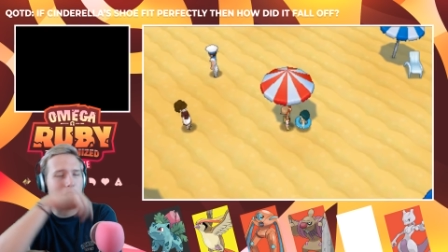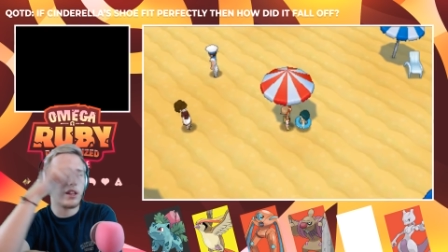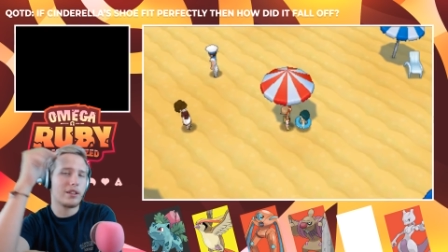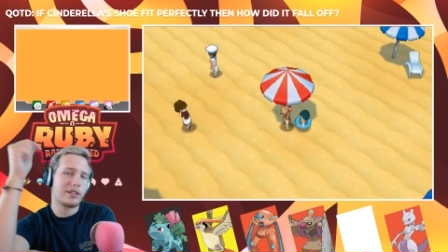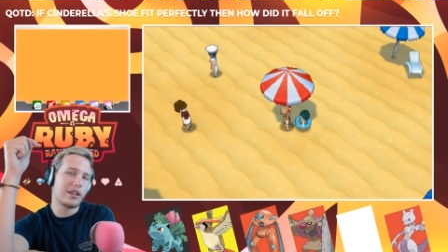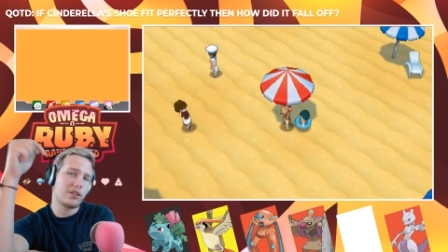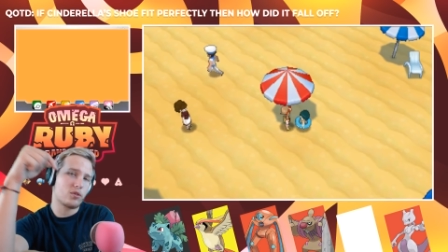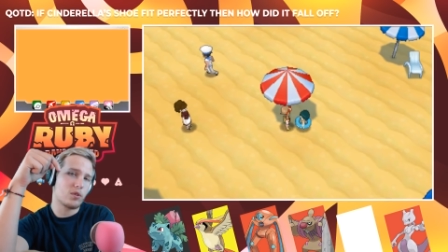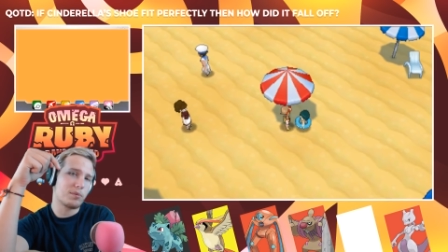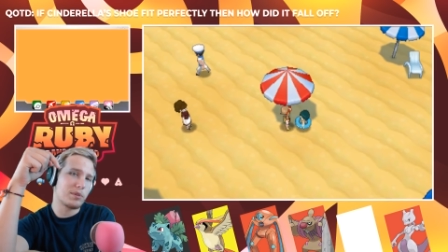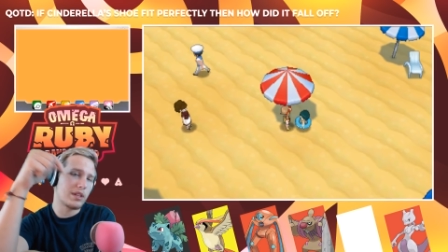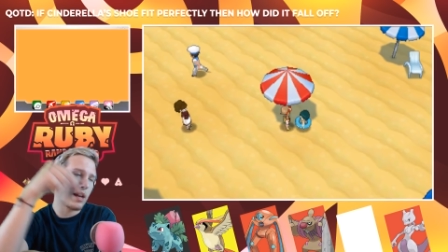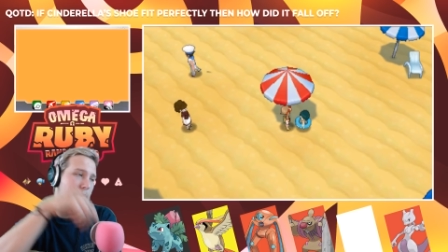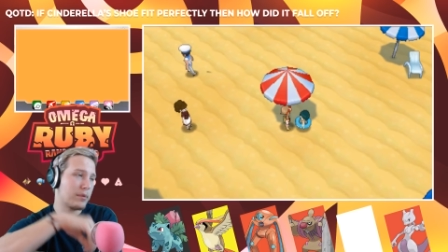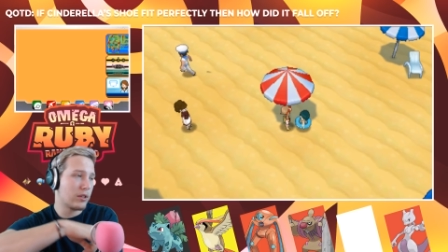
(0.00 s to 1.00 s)
out the links in the
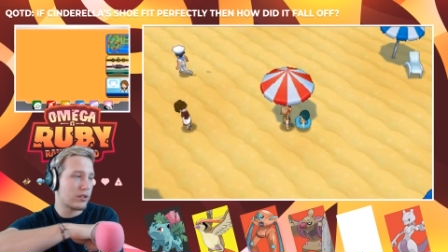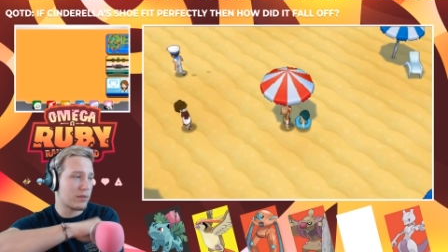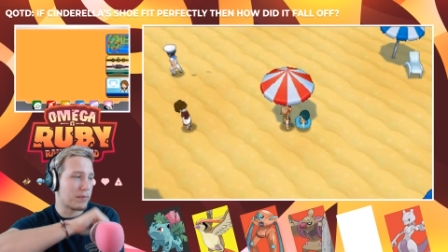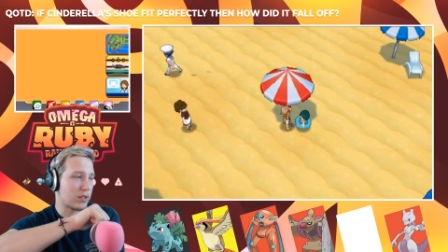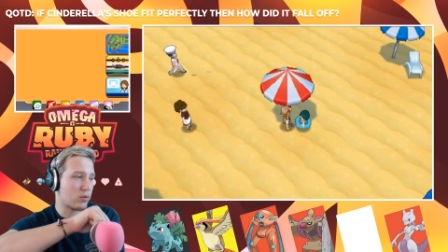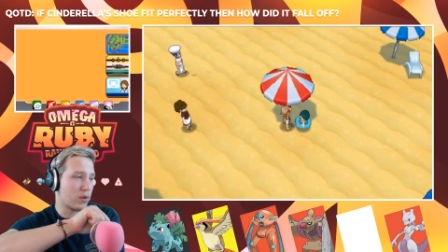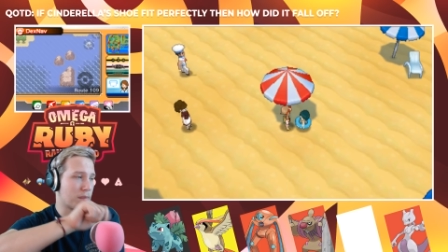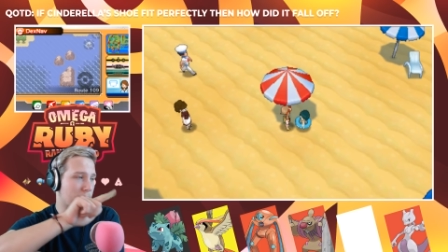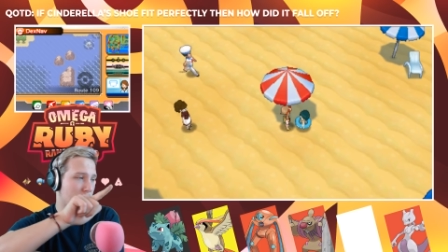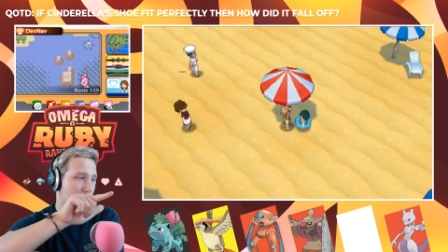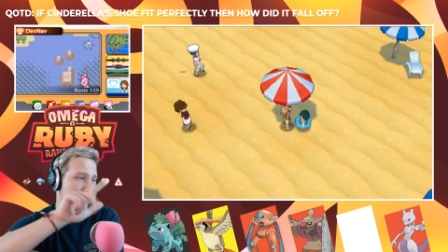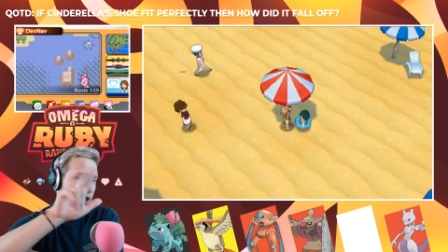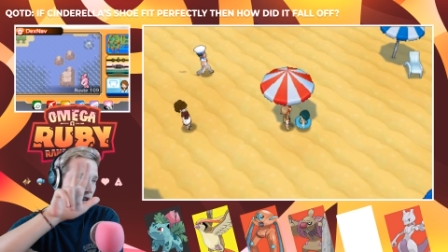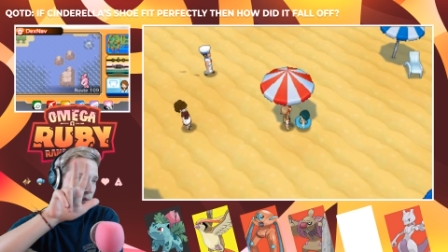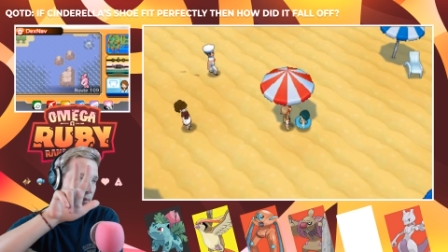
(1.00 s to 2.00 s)
description down below. So my Twitter, my
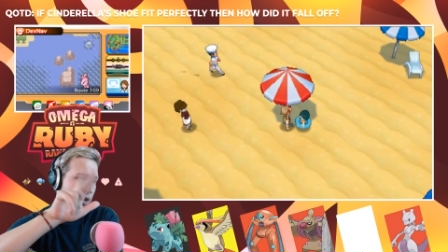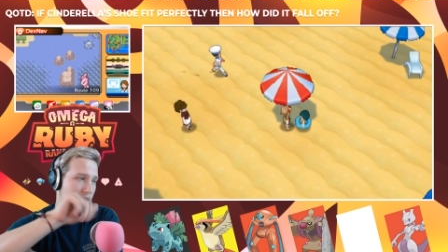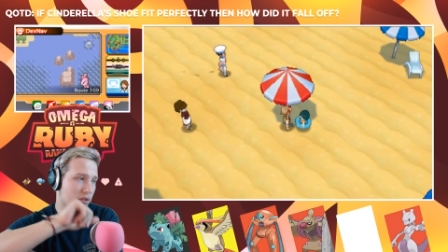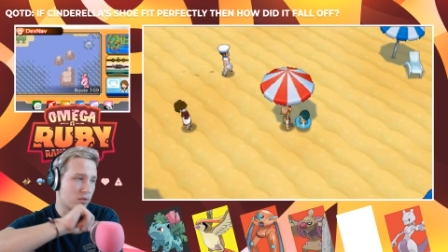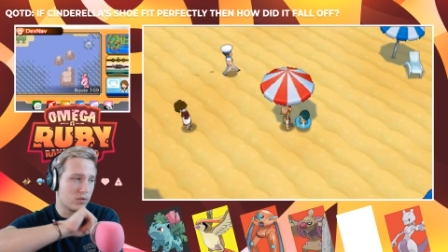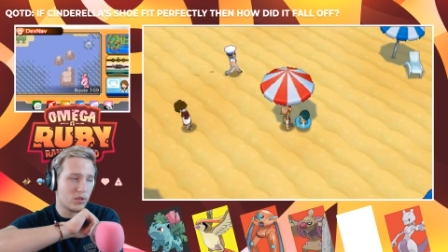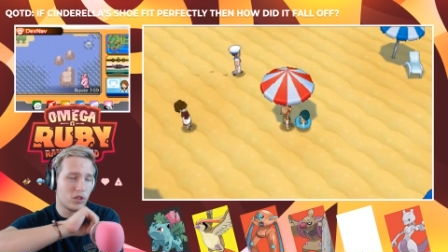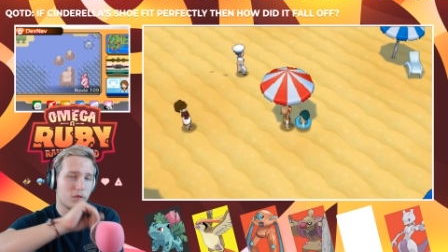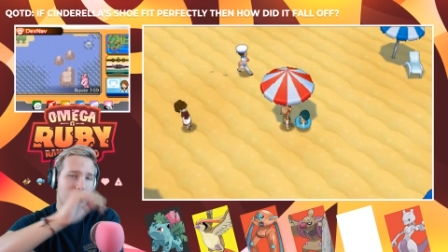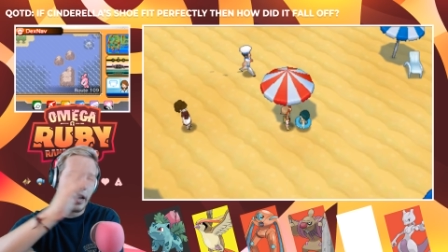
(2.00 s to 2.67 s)
Twitch, and my YouTube.